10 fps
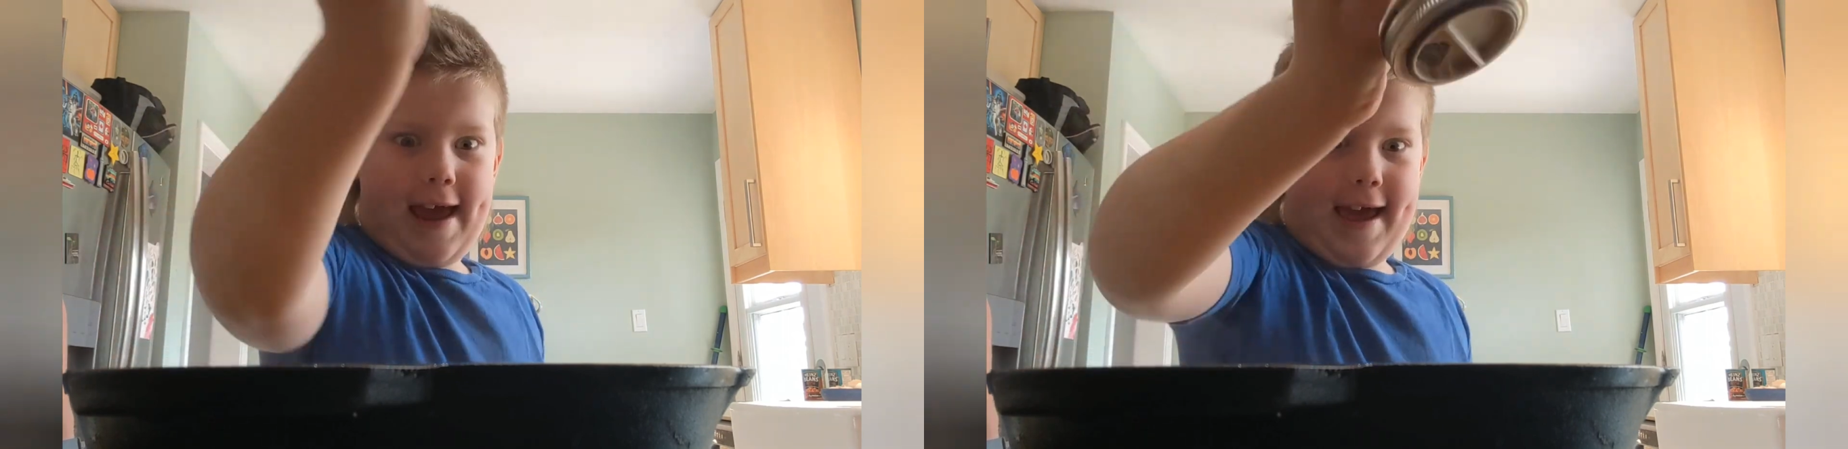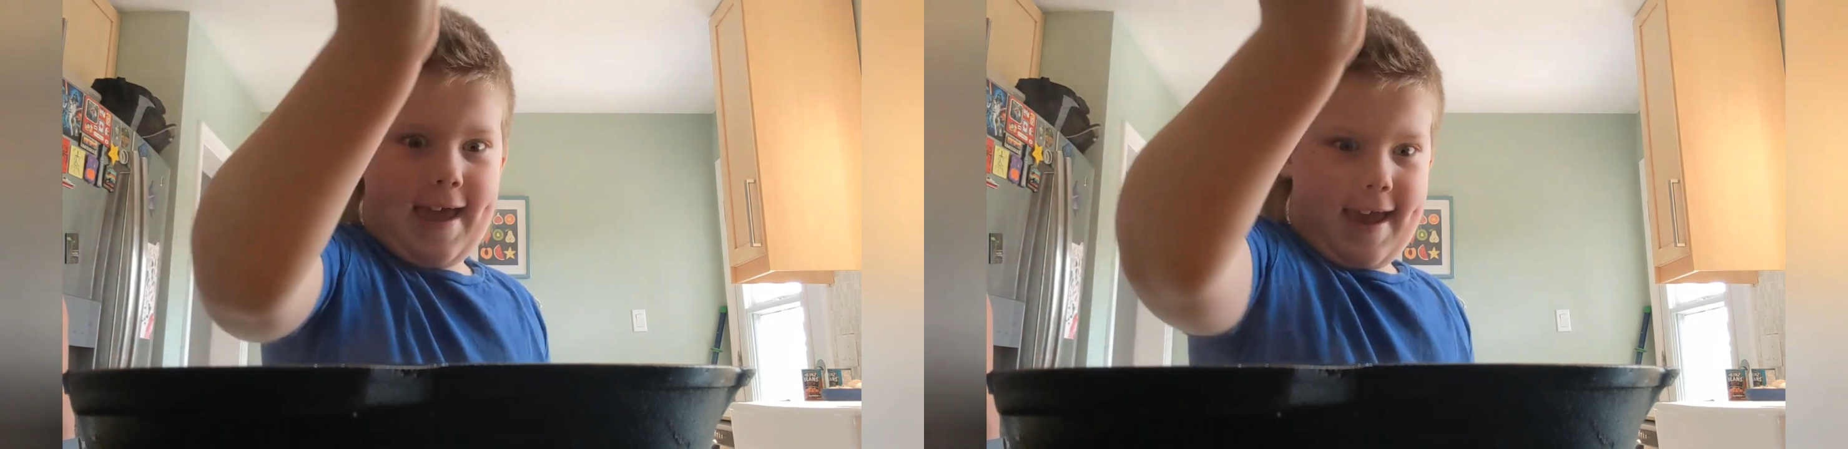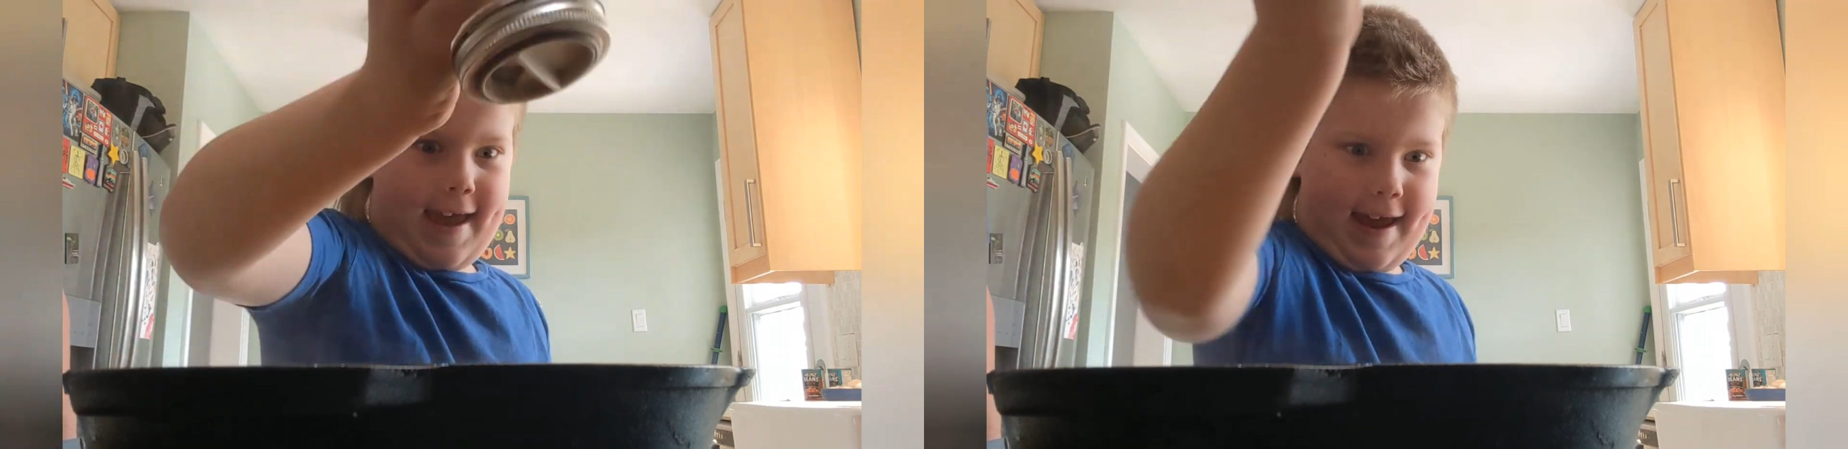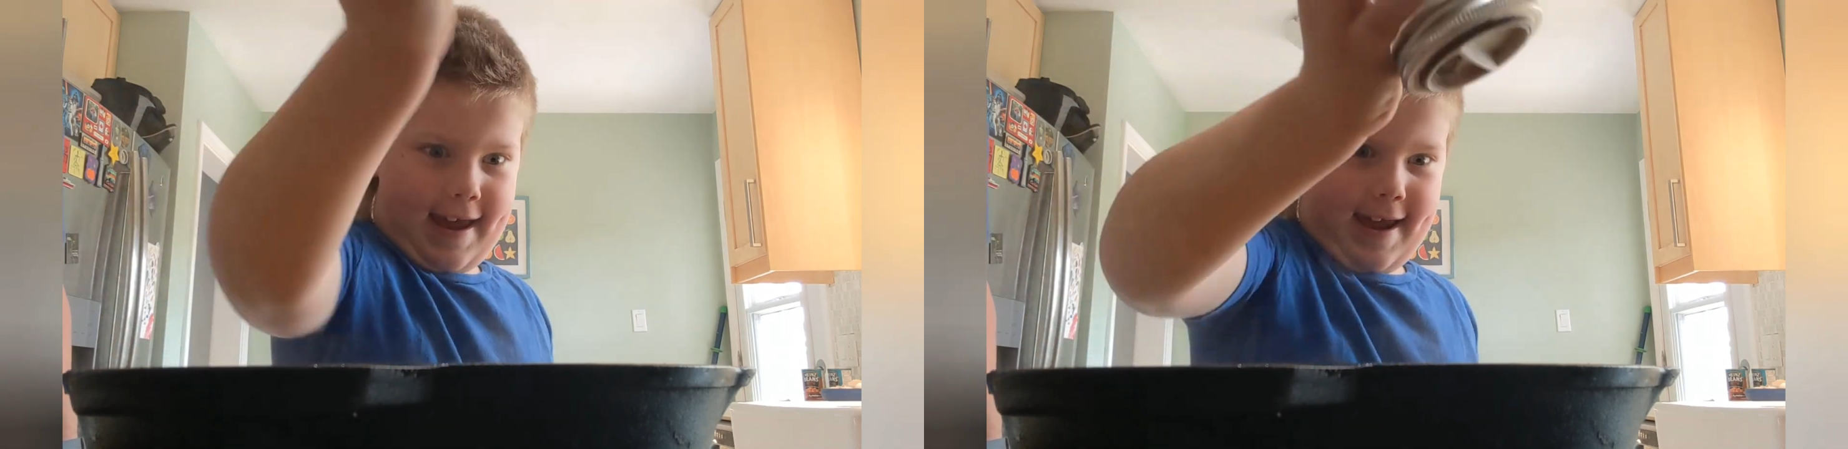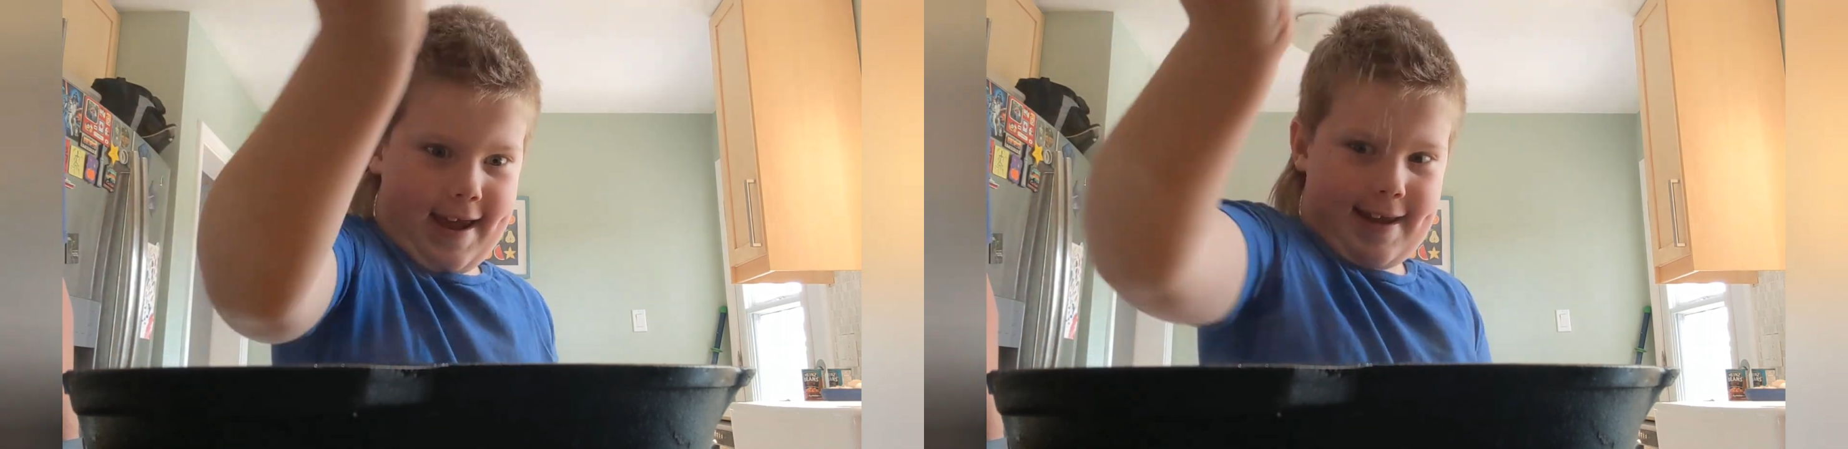
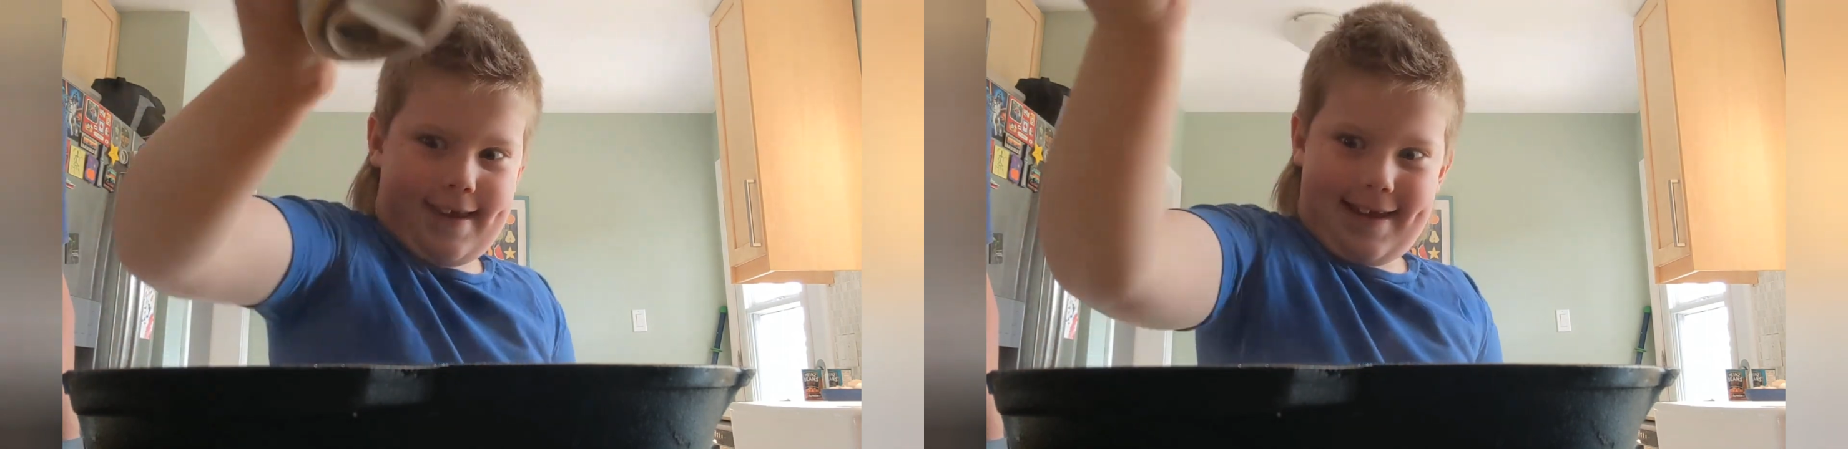eggs.